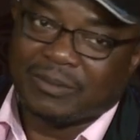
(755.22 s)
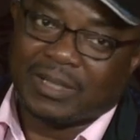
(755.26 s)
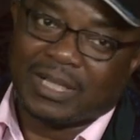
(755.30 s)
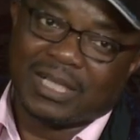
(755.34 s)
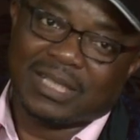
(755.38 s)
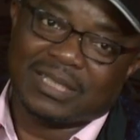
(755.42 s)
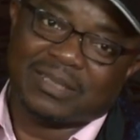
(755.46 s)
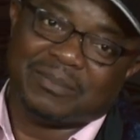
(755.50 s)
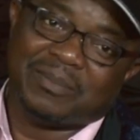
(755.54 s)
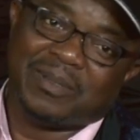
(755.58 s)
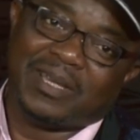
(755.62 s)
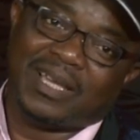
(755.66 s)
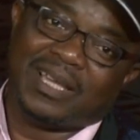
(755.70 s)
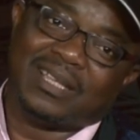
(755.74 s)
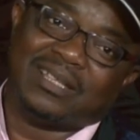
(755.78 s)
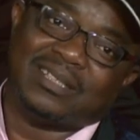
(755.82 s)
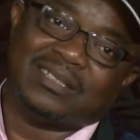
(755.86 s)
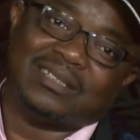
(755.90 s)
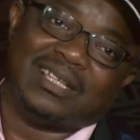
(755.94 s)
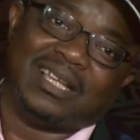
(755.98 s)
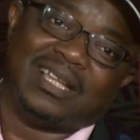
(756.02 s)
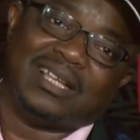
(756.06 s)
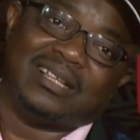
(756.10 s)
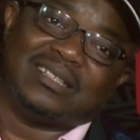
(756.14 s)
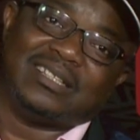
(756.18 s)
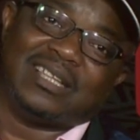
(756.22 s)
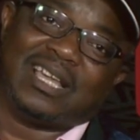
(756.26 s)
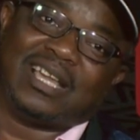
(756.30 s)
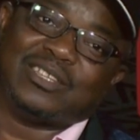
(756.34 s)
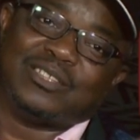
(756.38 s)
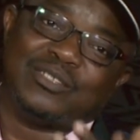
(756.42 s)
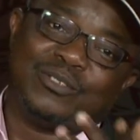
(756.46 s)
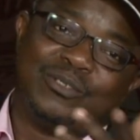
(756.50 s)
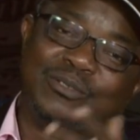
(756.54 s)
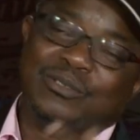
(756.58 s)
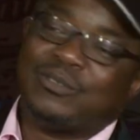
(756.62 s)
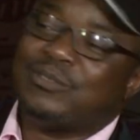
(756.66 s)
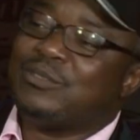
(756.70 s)
well, man, yeah,
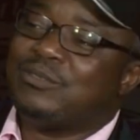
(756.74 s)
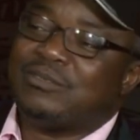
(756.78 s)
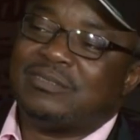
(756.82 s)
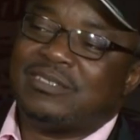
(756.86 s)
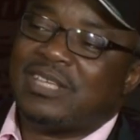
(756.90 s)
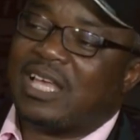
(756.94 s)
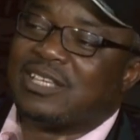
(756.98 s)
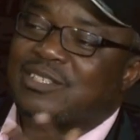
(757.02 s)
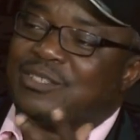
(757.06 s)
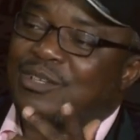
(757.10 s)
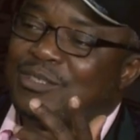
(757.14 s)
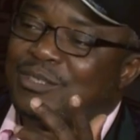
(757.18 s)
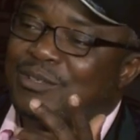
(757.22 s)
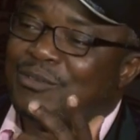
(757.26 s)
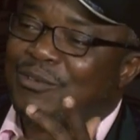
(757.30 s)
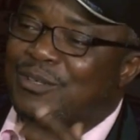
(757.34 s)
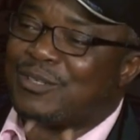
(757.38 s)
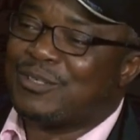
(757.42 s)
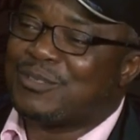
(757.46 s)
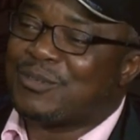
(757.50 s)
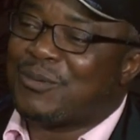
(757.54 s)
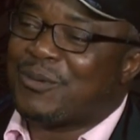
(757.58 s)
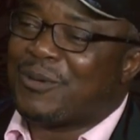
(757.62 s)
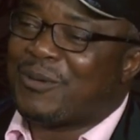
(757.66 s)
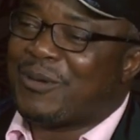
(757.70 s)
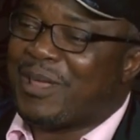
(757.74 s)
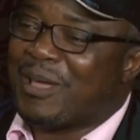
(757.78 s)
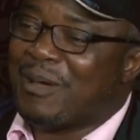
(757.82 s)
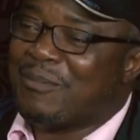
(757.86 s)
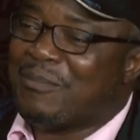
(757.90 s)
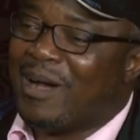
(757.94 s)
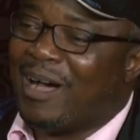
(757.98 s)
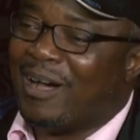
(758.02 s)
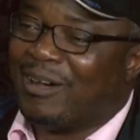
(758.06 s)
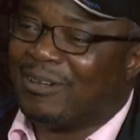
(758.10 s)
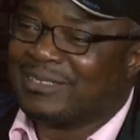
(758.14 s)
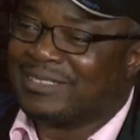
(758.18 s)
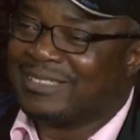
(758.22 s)
there's nothing for you to worry
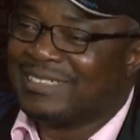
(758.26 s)
about.